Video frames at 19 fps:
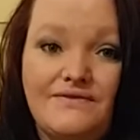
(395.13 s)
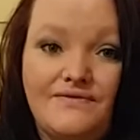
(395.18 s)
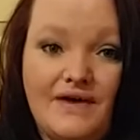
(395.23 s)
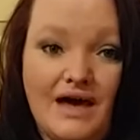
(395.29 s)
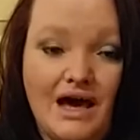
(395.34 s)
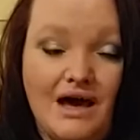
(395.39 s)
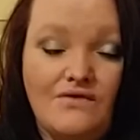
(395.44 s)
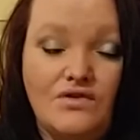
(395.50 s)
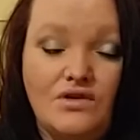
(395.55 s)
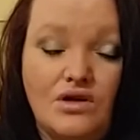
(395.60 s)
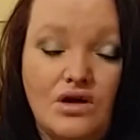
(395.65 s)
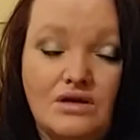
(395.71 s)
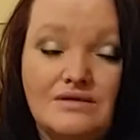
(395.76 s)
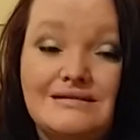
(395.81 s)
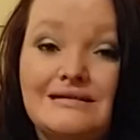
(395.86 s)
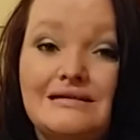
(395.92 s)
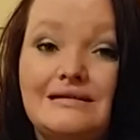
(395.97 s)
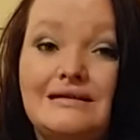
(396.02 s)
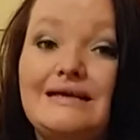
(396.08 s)
if you have a lot
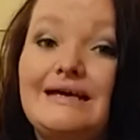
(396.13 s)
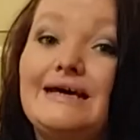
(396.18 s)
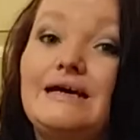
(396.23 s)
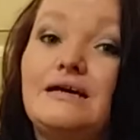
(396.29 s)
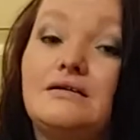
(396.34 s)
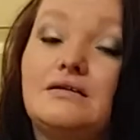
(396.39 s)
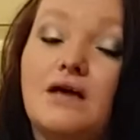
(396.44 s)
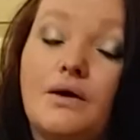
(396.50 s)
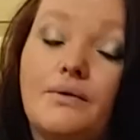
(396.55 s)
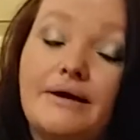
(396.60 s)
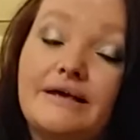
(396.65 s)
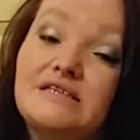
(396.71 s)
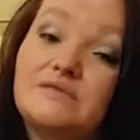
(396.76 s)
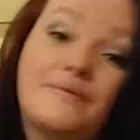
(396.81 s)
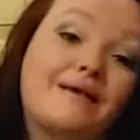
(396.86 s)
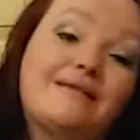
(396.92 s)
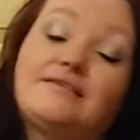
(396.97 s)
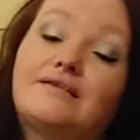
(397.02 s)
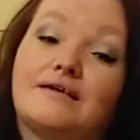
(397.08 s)
to clean, don't
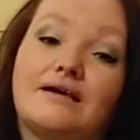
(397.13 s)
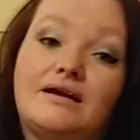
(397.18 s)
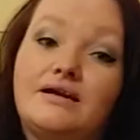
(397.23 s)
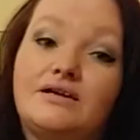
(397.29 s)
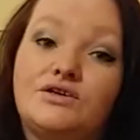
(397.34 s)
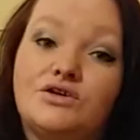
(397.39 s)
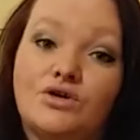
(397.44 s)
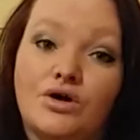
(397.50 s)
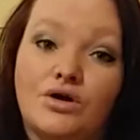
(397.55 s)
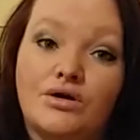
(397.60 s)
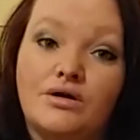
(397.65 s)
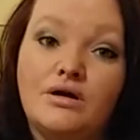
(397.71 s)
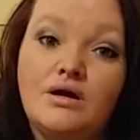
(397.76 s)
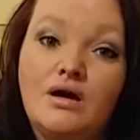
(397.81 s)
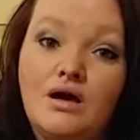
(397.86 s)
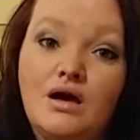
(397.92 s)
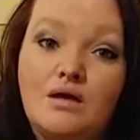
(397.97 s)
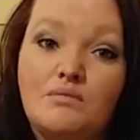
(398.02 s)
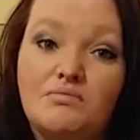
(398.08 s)
expect to get it done
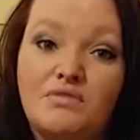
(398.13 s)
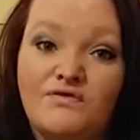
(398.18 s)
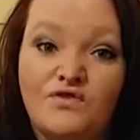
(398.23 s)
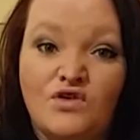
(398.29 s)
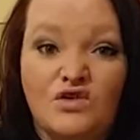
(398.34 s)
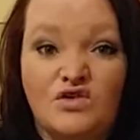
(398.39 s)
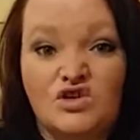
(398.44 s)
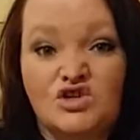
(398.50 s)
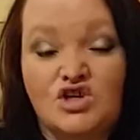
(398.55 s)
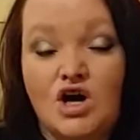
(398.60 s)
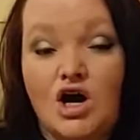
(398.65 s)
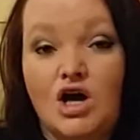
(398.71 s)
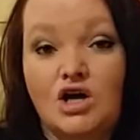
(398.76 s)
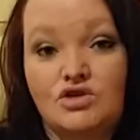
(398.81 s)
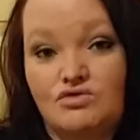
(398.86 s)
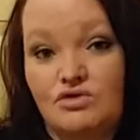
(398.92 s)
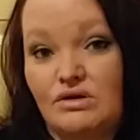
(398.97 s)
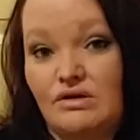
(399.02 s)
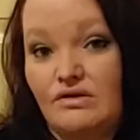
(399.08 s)
before the
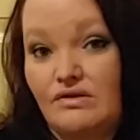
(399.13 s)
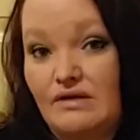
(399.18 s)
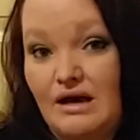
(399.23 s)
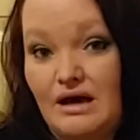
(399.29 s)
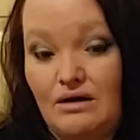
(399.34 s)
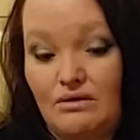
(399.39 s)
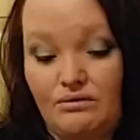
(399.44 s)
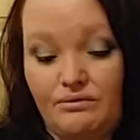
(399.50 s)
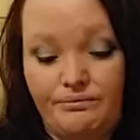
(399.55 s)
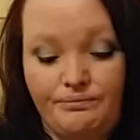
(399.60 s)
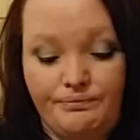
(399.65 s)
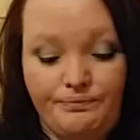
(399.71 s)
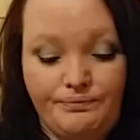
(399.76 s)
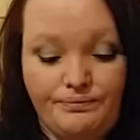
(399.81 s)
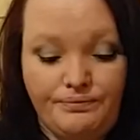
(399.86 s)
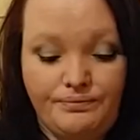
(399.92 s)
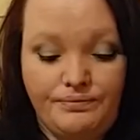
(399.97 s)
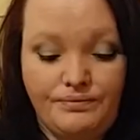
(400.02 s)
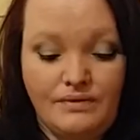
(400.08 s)
charge runs out.
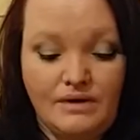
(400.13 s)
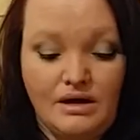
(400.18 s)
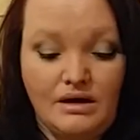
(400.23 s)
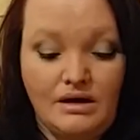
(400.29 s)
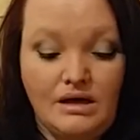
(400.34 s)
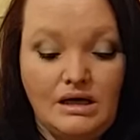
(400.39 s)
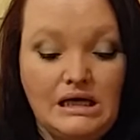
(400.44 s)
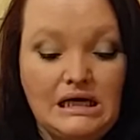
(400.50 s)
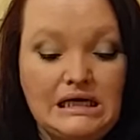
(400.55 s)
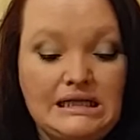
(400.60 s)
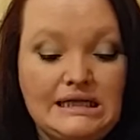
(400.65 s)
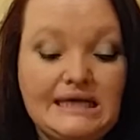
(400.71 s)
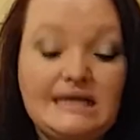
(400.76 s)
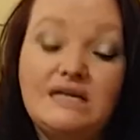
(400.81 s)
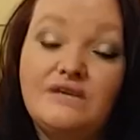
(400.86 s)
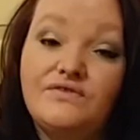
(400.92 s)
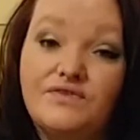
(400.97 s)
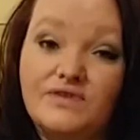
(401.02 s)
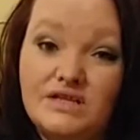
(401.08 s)

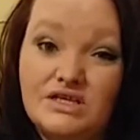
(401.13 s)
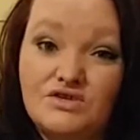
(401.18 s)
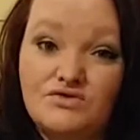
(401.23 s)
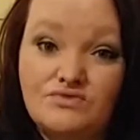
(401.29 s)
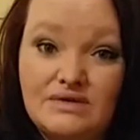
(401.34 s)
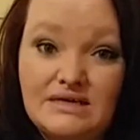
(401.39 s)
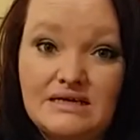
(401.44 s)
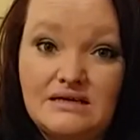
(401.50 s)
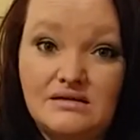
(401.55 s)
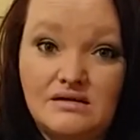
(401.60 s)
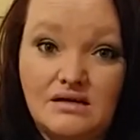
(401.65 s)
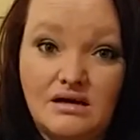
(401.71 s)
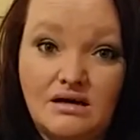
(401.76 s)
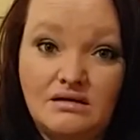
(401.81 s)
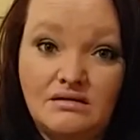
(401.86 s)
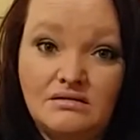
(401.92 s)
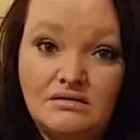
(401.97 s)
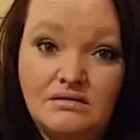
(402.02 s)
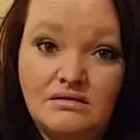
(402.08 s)
Cleaning for this
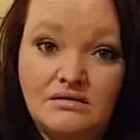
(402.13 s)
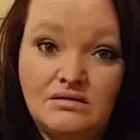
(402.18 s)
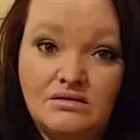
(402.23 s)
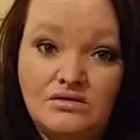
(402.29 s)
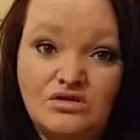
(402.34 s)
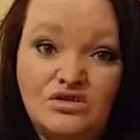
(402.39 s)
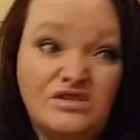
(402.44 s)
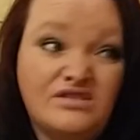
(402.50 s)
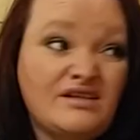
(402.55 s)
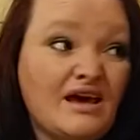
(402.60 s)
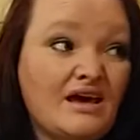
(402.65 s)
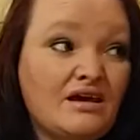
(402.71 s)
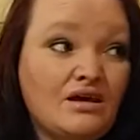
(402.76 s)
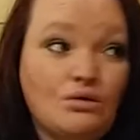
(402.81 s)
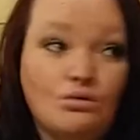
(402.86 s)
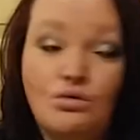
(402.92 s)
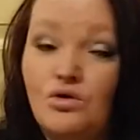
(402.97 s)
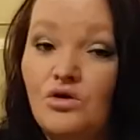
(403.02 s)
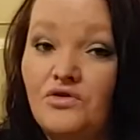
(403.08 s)
reason could take
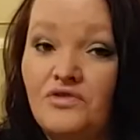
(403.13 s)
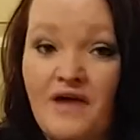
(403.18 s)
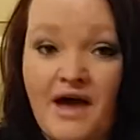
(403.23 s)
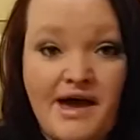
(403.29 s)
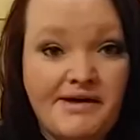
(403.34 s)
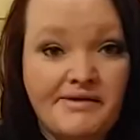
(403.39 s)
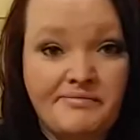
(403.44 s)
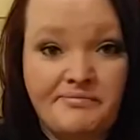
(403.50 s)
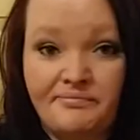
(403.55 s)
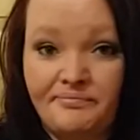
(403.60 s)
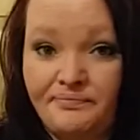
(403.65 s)
you all day.